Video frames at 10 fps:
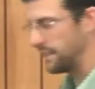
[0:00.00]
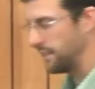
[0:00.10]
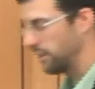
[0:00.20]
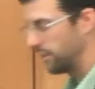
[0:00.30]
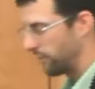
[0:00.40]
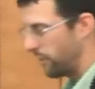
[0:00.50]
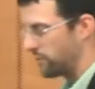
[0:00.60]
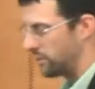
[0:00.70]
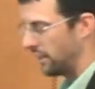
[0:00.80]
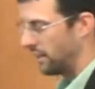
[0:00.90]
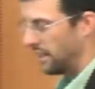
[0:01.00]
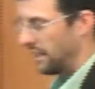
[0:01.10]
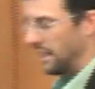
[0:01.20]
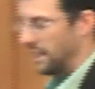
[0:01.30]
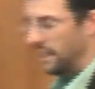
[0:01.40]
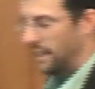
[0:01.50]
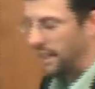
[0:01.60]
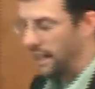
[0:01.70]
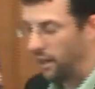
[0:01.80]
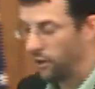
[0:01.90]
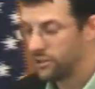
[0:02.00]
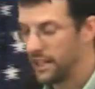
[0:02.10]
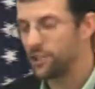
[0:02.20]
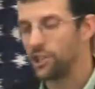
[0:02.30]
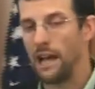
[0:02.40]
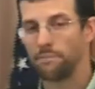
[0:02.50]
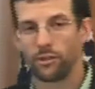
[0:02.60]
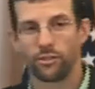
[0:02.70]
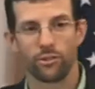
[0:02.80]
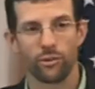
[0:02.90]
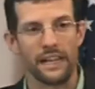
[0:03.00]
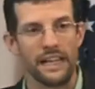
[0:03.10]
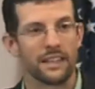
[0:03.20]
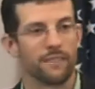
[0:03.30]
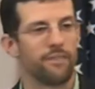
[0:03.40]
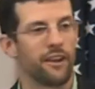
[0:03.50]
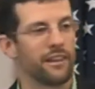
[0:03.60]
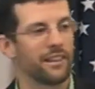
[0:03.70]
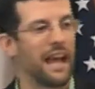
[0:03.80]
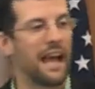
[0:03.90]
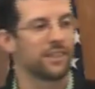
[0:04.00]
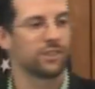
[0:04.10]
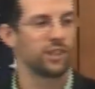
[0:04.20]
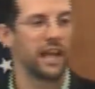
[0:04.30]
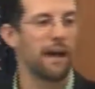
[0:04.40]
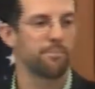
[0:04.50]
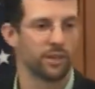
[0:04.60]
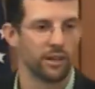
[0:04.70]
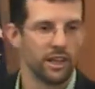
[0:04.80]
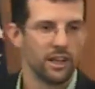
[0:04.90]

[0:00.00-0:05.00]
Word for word: you the verse here, uh, Hosea chapter 3, the very last chapter,